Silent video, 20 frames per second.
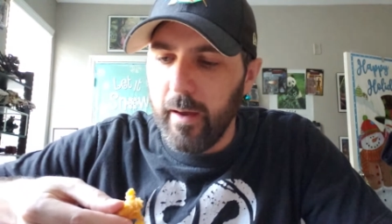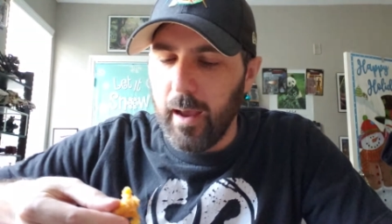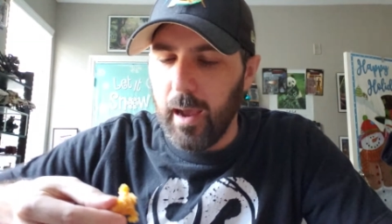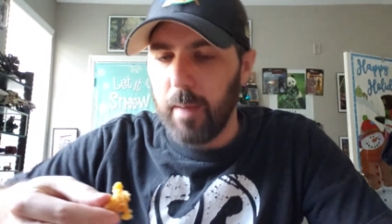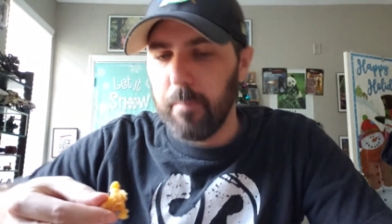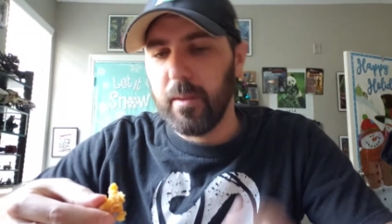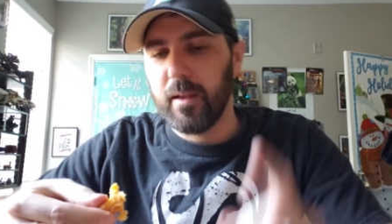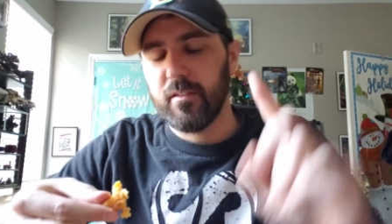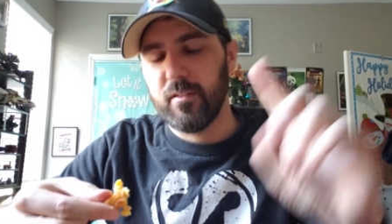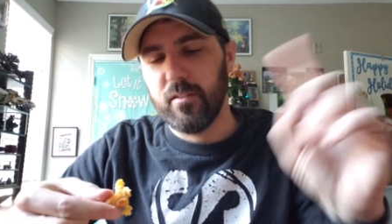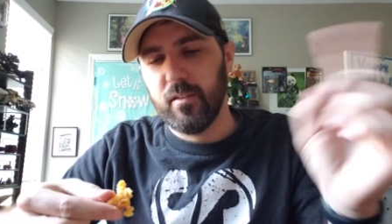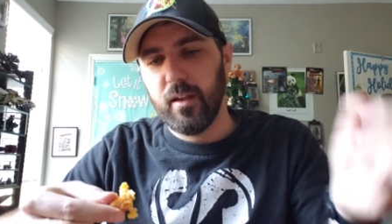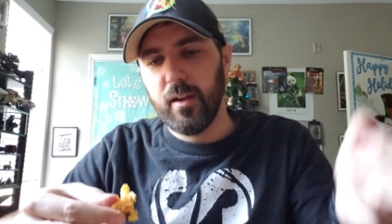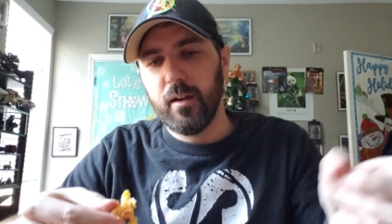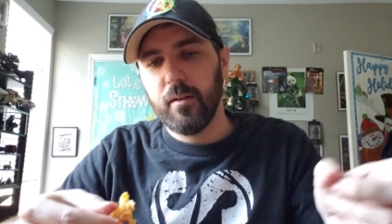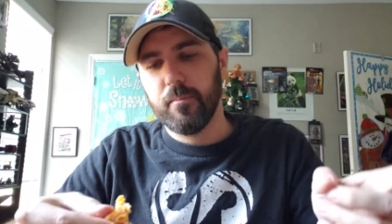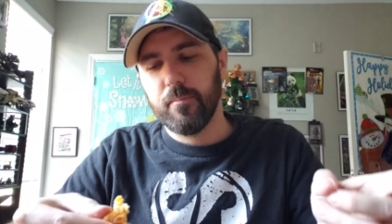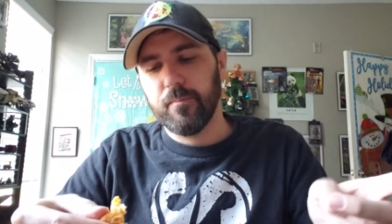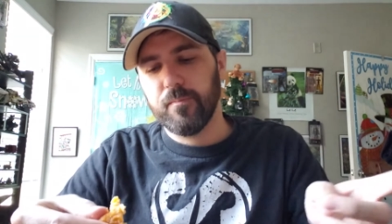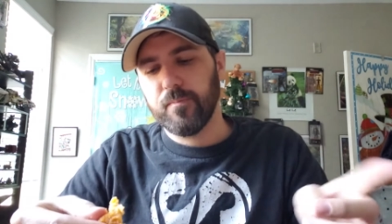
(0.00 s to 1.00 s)
I mix
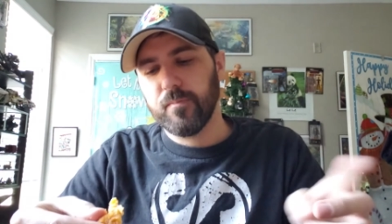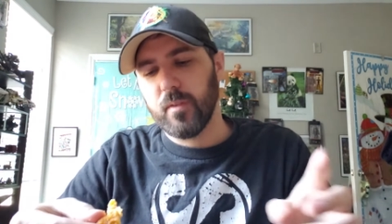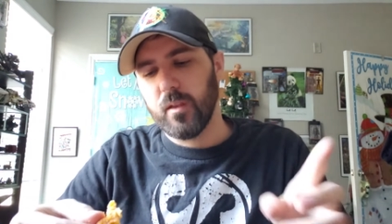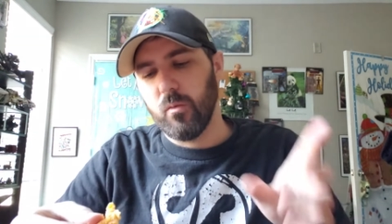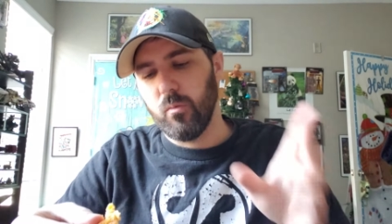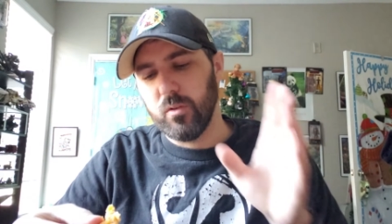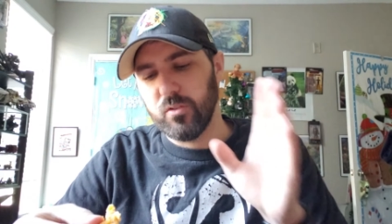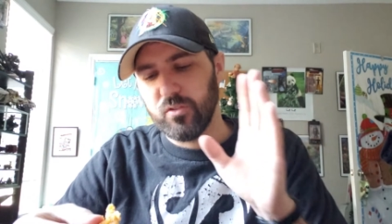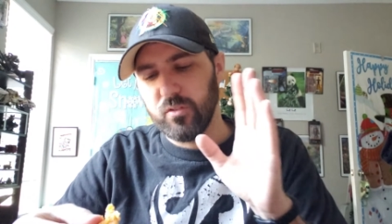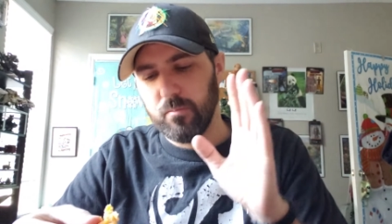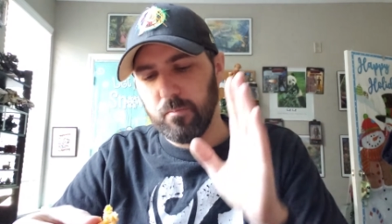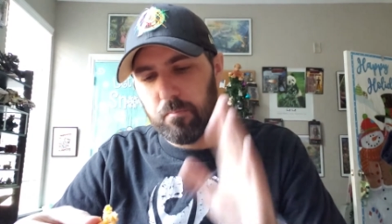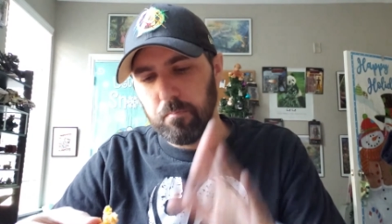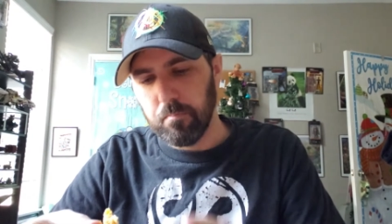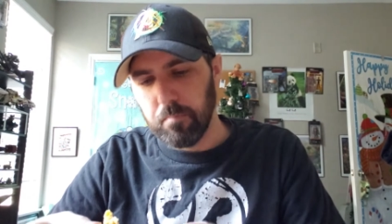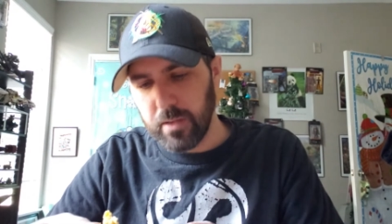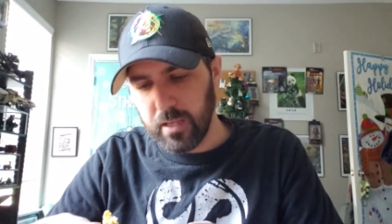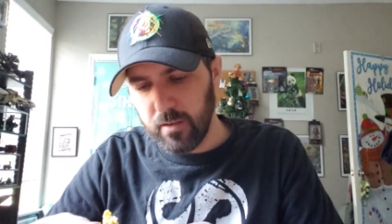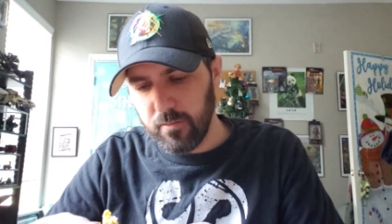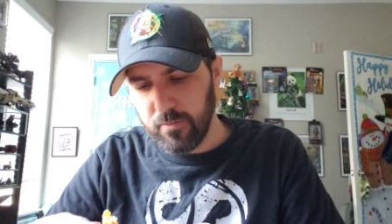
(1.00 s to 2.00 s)
that with some
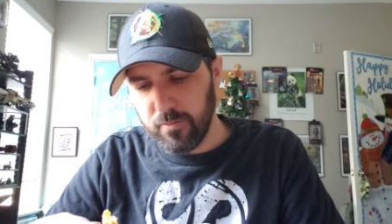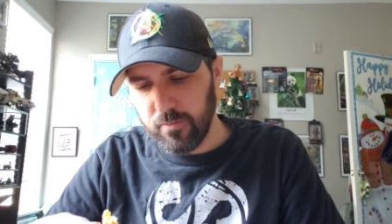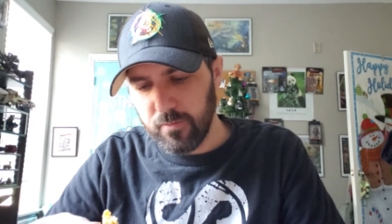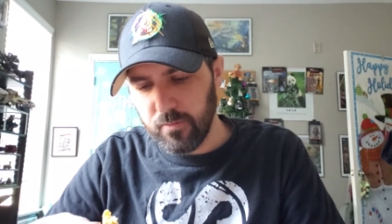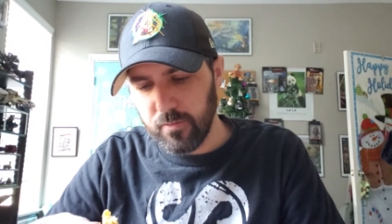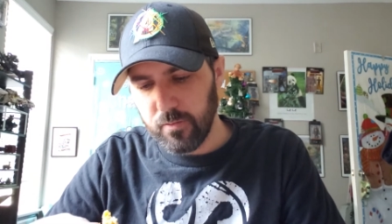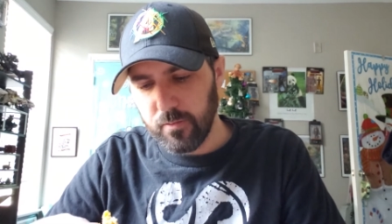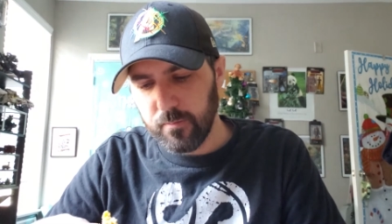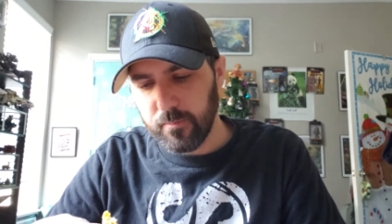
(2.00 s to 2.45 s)
beef.